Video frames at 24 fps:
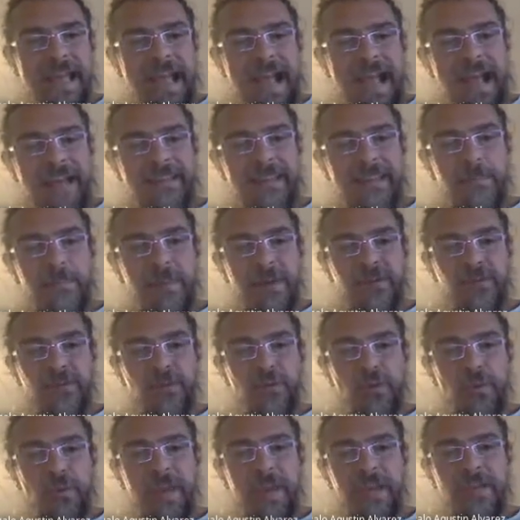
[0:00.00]
and the
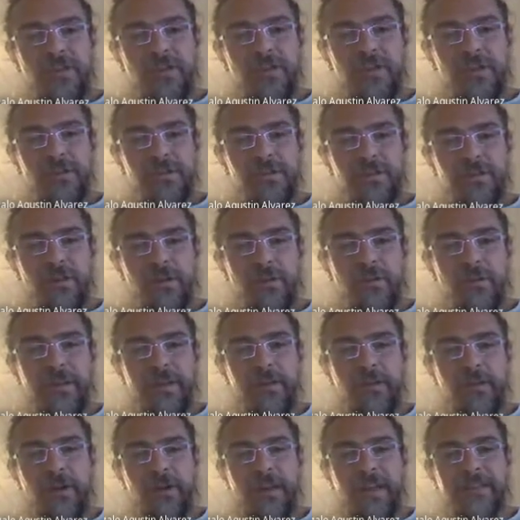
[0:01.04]
perturbation only
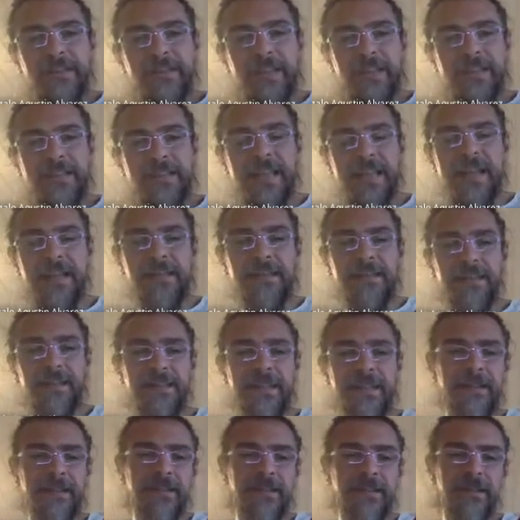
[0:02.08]
connect a state
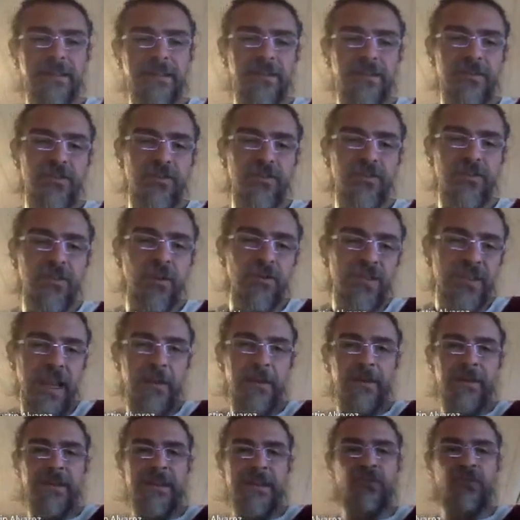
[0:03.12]
that
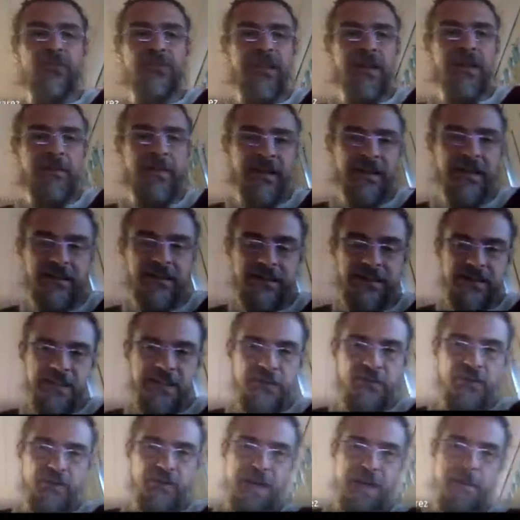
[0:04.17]
conserve the total
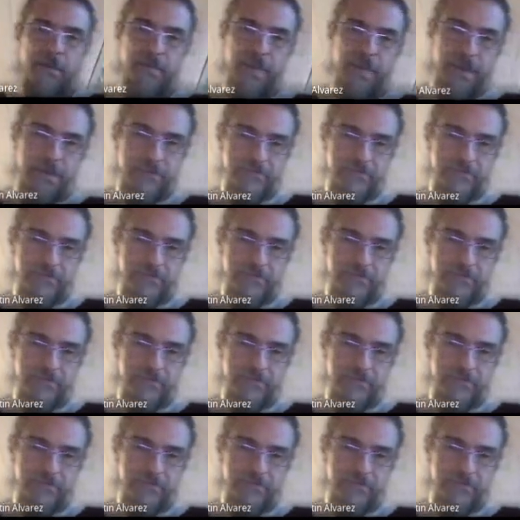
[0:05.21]
magnetization number.